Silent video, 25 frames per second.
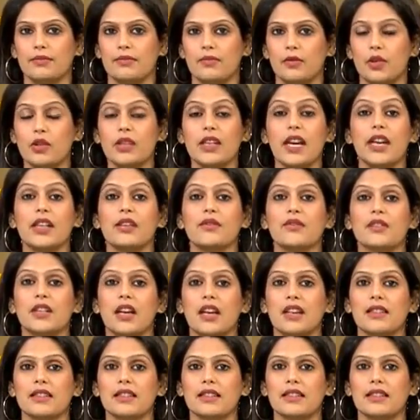What kind of
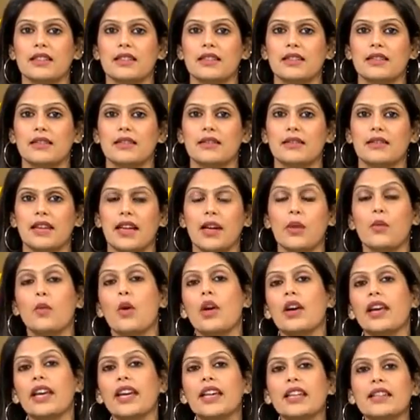tasks? Like
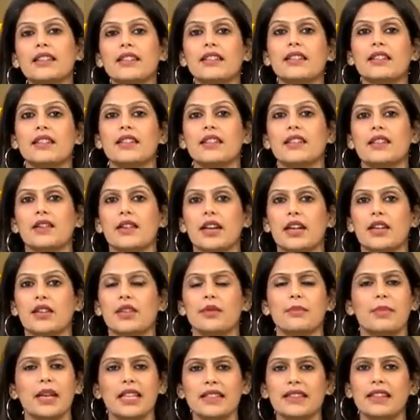walking in a certain
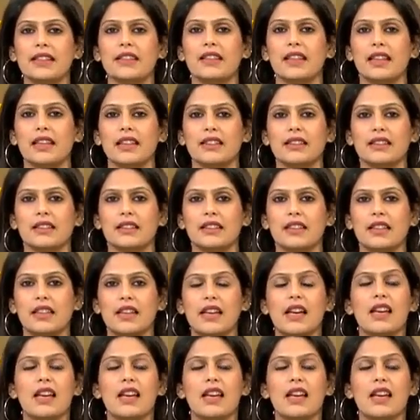direction, basic things.